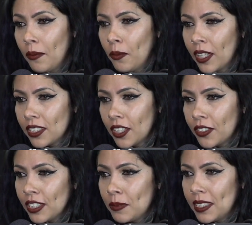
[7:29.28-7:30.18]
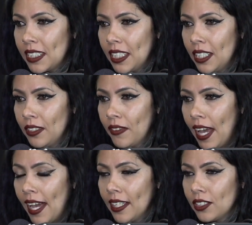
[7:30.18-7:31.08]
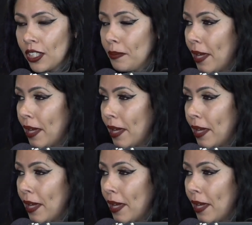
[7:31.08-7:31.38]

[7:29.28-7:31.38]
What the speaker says: worked on Christmas Eve at Dream